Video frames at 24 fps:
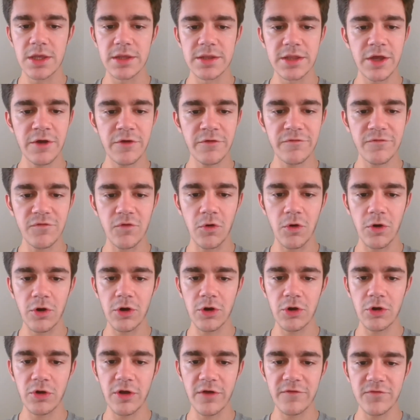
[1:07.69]
Therefore,
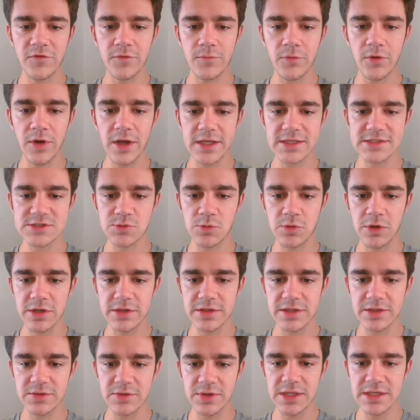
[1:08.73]
whoever breaks one of
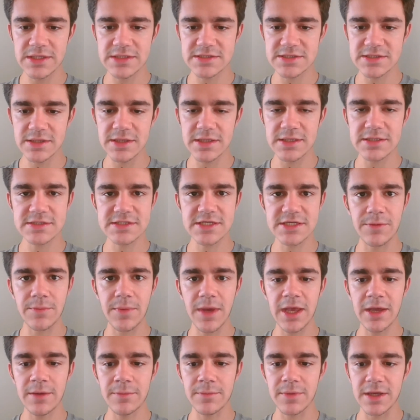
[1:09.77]
the least of these
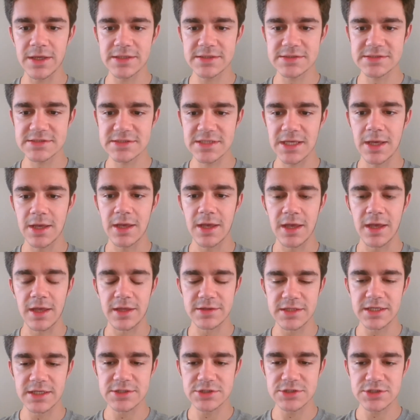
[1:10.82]
commandments
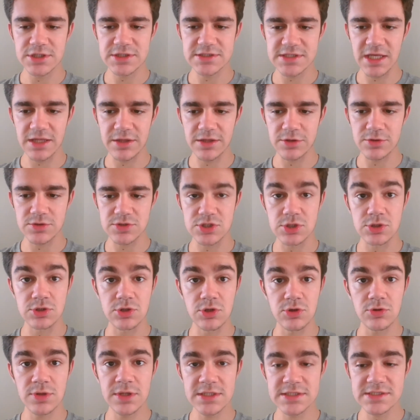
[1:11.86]
and teaches others to
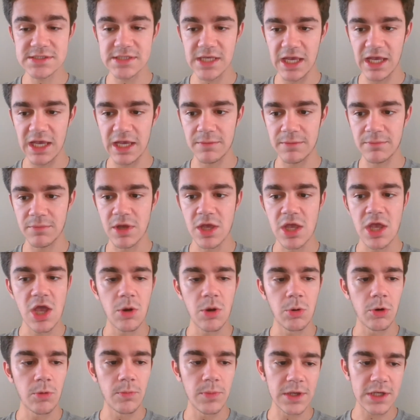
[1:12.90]
do the same
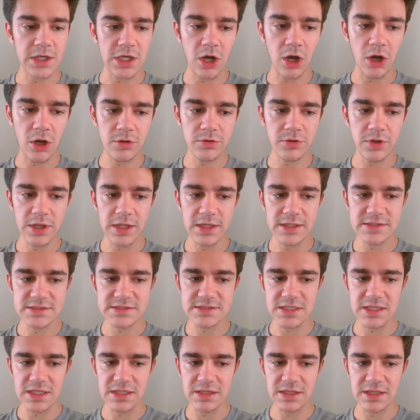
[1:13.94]
will be called
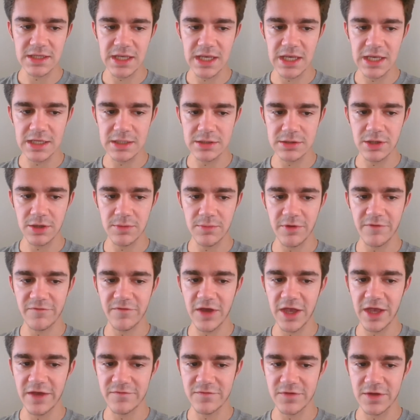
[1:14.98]
least in the kingdom of
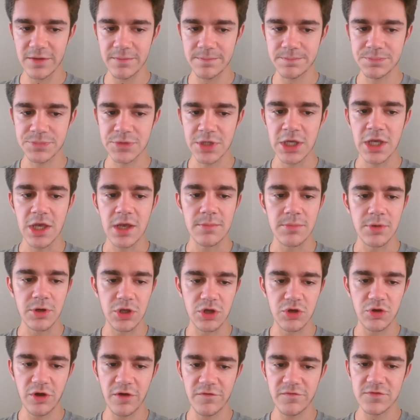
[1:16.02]
heaven. But
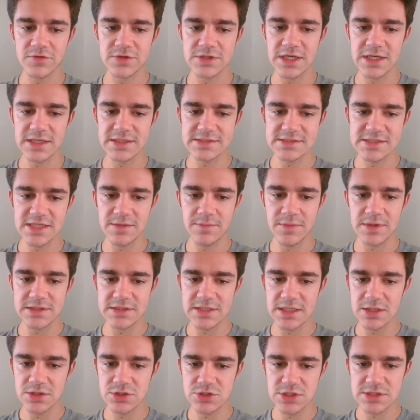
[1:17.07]
whoever does them and
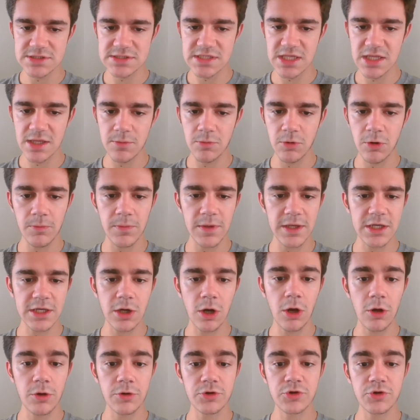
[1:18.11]
teaches them will be
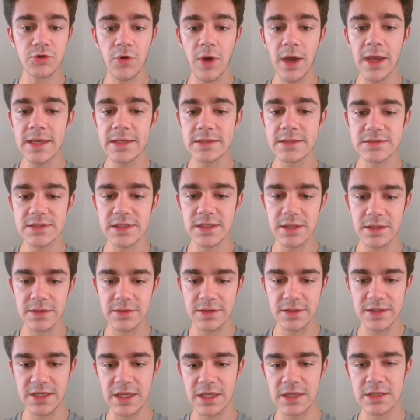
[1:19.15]
called great in
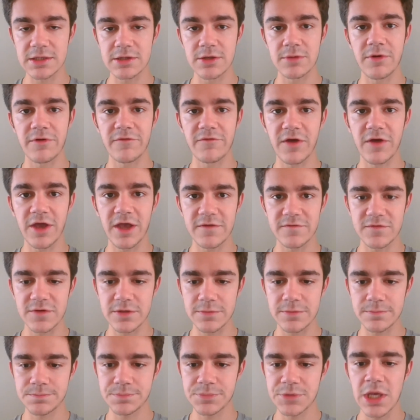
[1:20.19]
the kingdom of
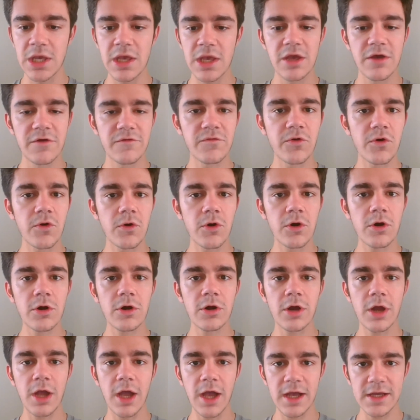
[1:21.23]
heaven.
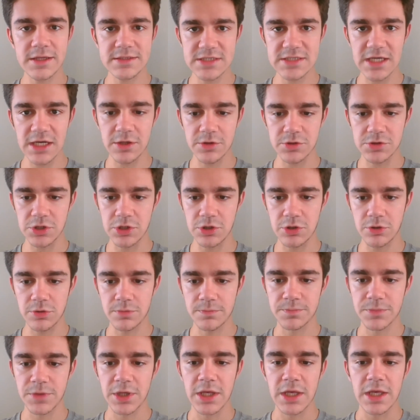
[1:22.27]
For I tell you,
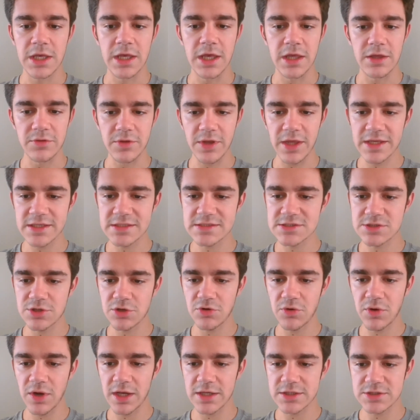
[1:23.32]
unless
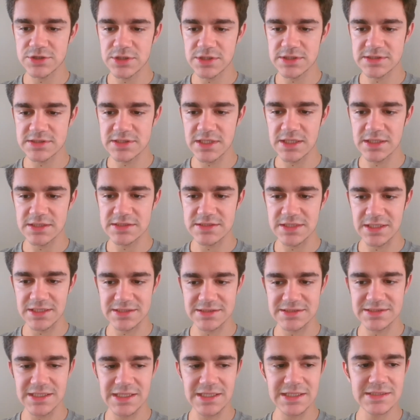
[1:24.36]
your righteousness
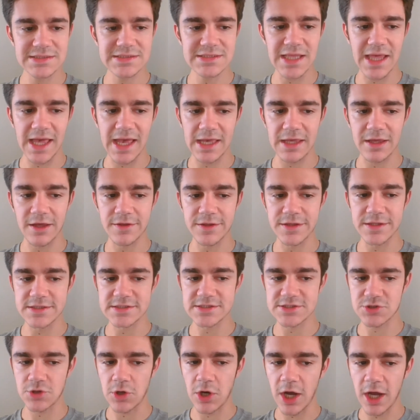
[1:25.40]
exceeds that of the
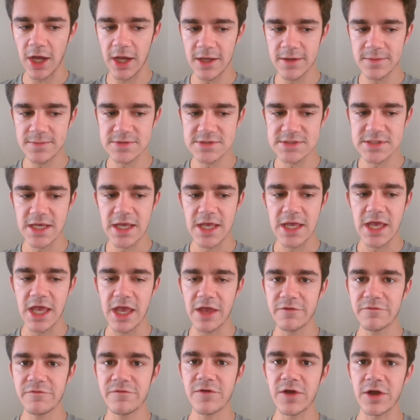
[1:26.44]
scribes
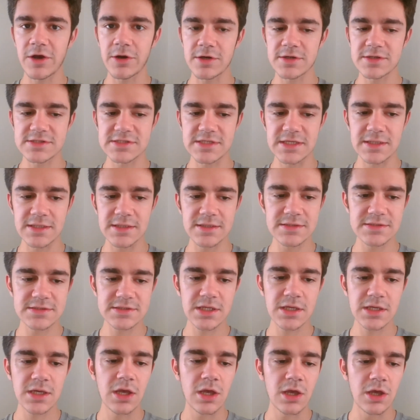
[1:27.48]
and Pharisees,
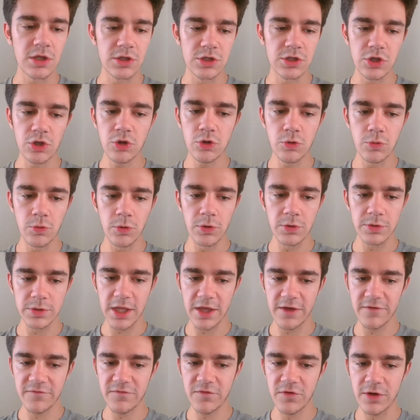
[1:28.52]
you will
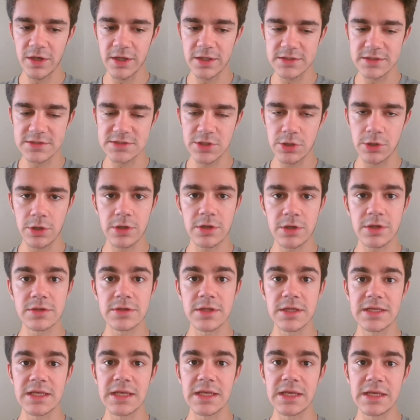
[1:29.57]
never enter
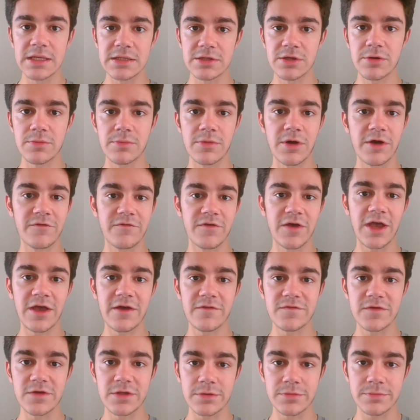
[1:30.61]
the kingdom of
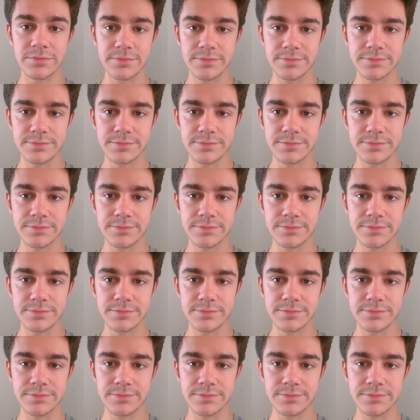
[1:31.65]
heaven.